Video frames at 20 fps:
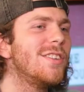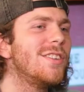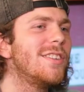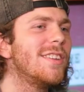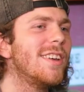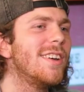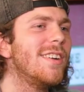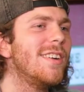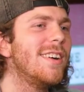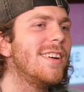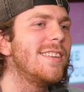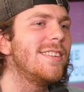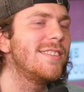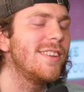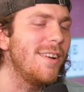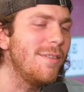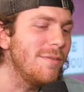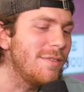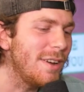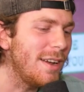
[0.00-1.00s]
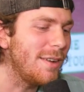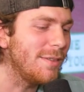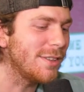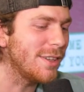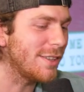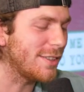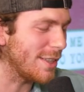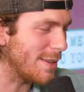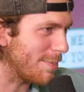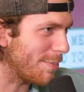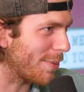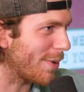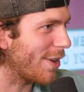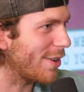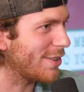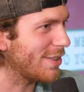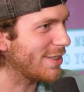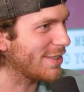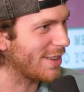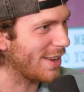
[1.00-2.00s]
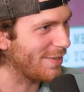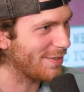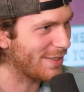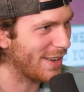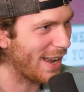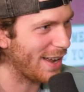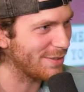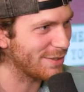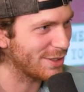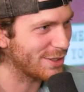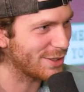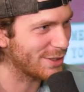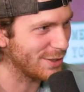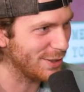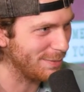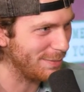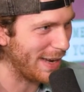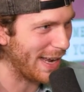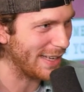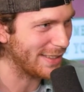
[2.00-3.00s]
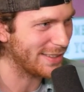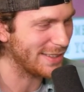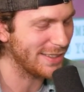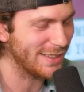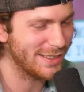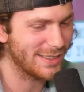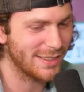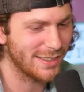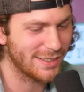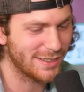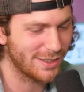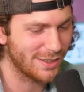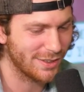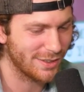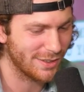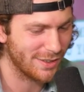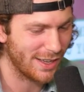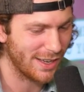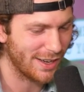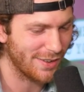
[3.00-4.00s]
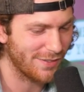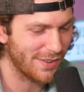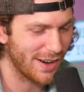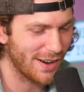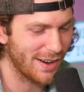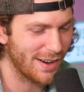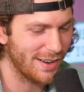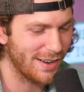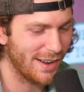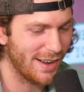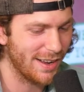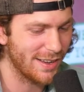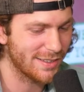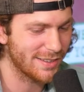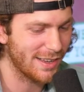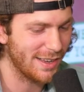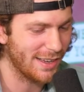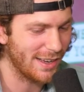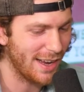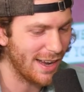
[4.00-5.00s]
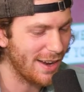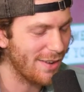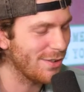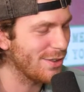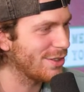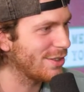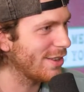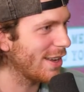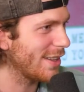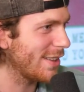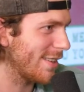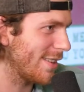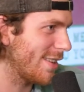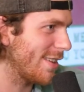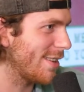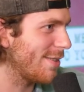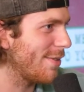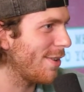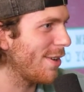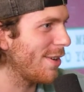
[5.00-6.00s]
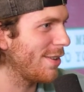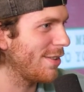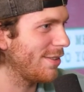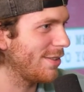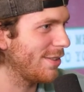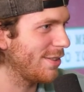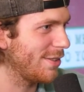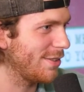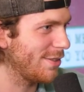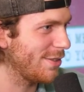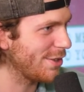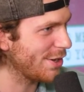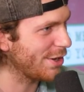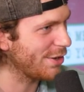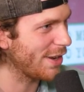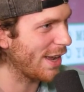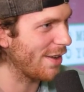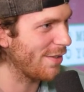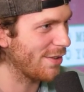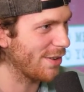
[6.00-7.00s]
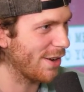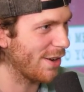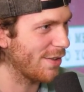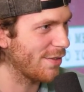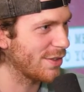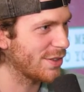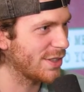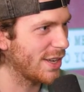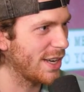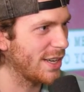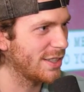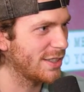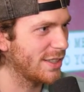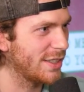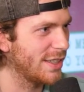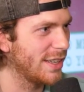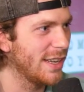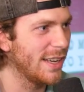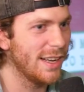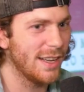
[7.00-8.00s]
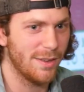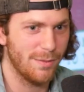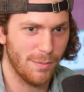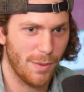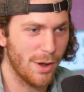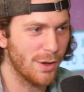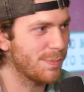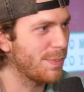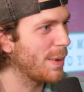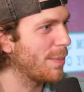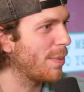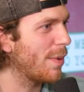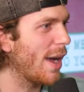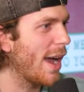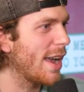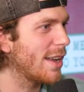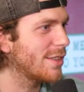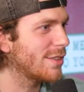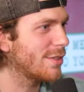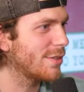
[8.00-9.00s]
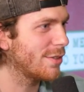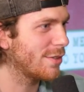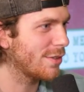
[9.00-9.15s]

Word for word: so sometimes it's in person, sometimes it's through a message, it's right. through like a very nice, like, hey, would you like to come on and you know have a conversation? Most people ask,